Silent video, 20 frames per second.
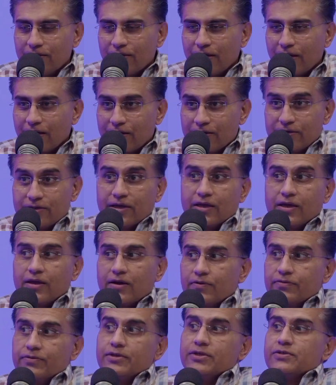I got to take
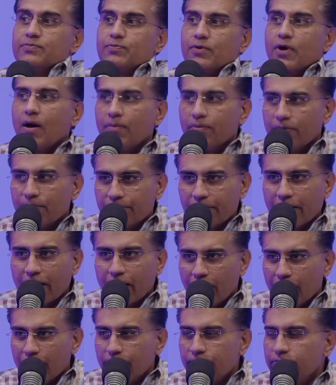care of this problem right.
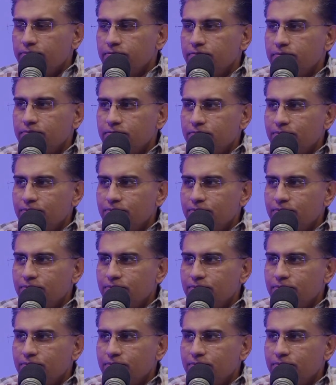now. Right.